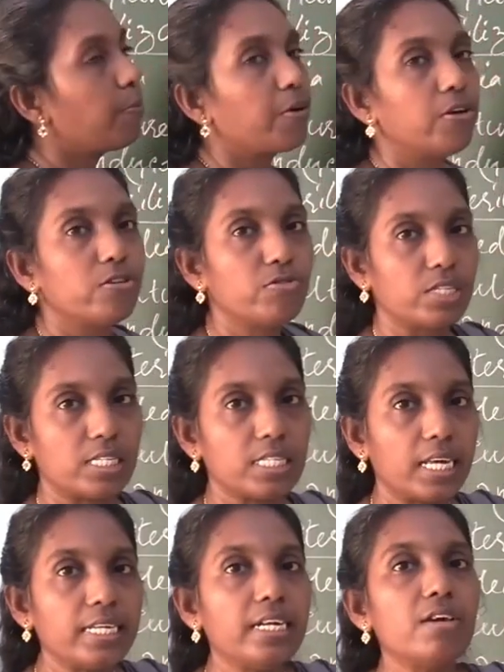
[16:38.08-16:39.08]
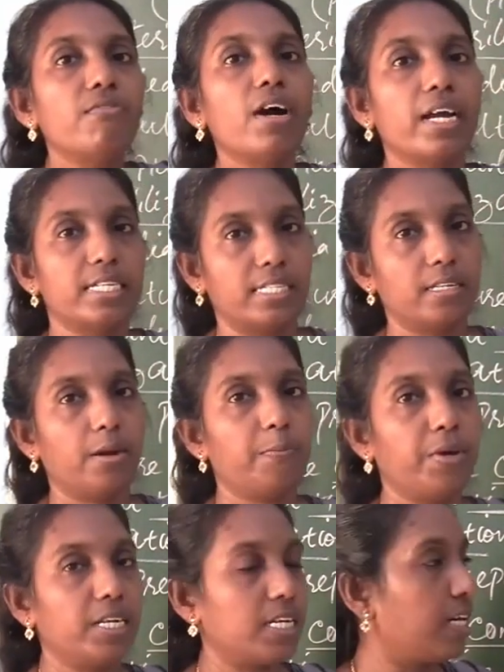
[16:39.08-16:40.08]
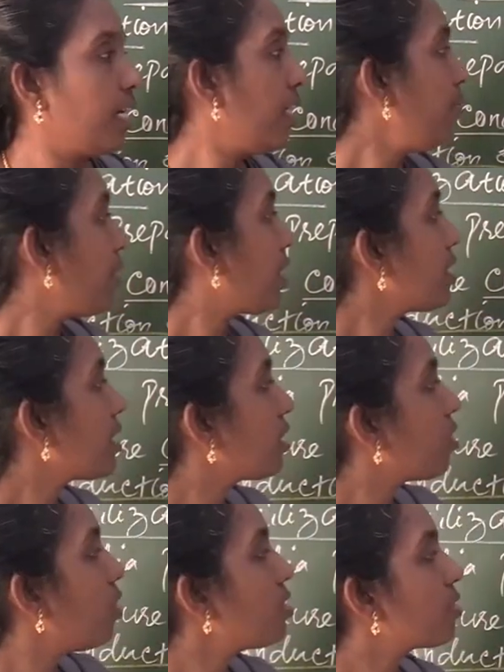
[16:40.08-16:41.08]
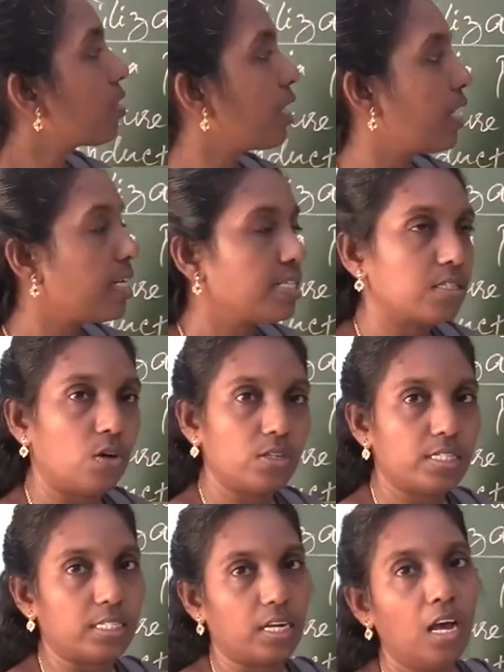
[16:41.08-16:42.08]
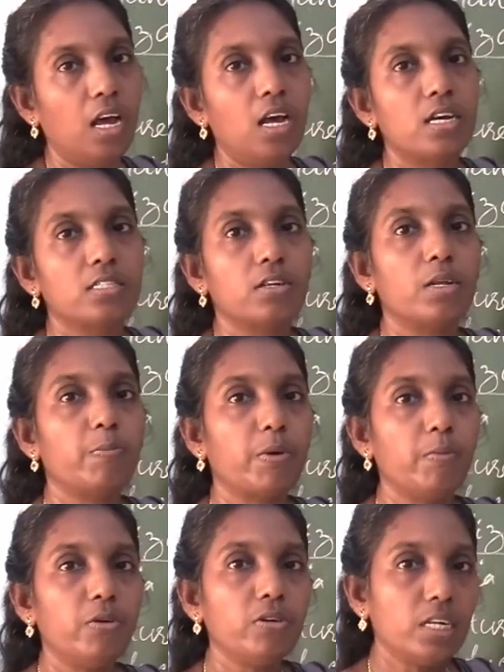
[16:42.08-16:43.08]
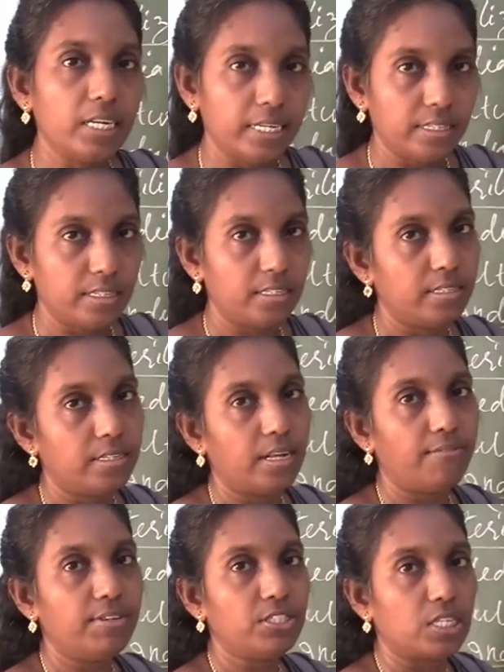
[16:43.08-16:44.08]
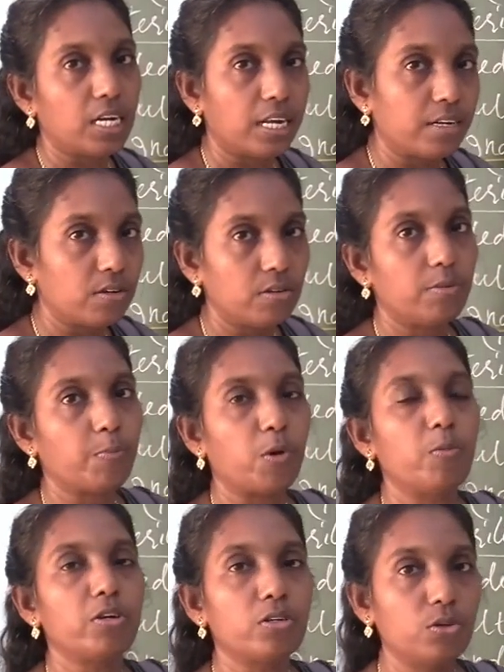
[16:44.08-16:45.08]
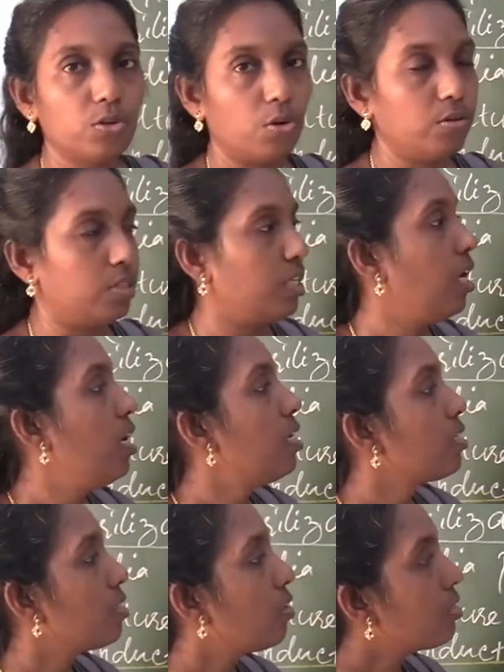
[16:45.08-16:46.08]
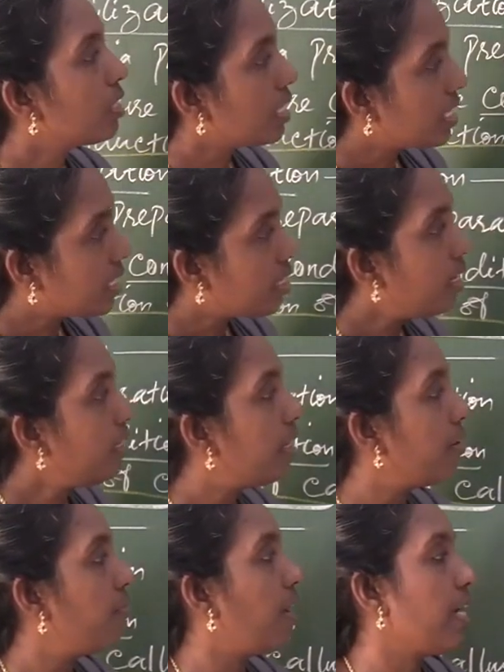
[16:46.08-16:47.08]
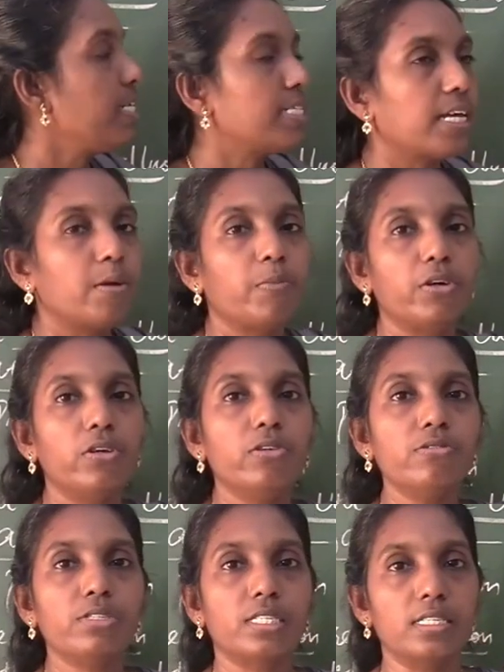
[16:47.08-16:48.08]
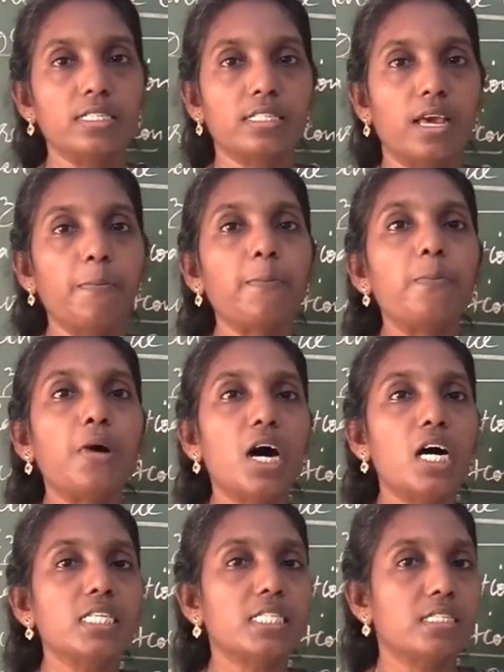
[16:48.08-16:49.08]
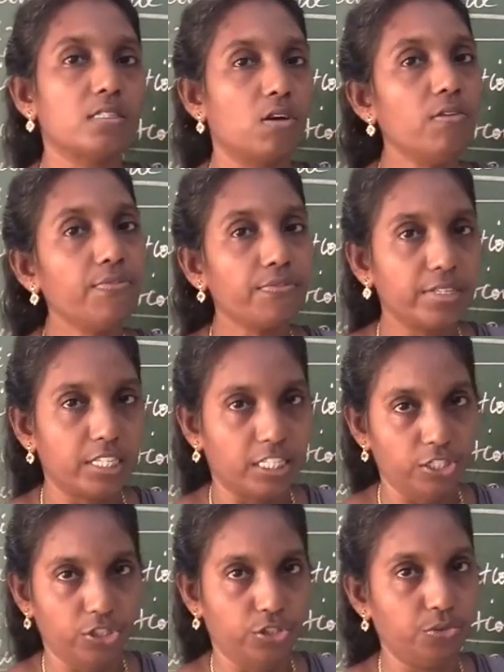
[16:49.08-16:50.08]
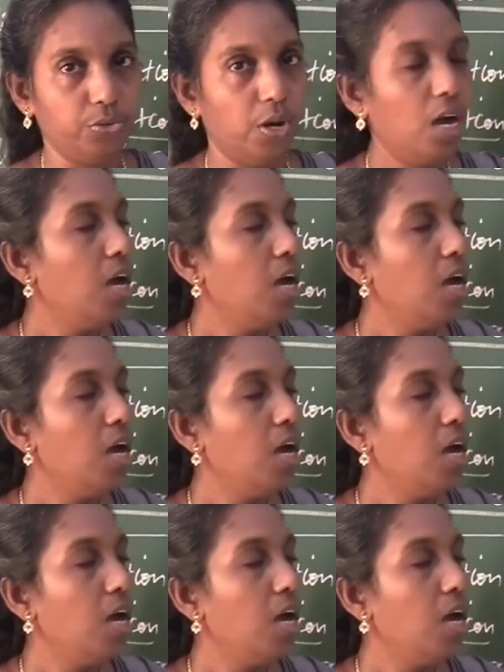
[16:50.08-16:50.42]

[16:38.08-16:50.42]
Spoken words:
produces, it divides repeatedly because it also contains auxin. So, it promotes division and promote growth. So, the cell divides and produces a mass of tissue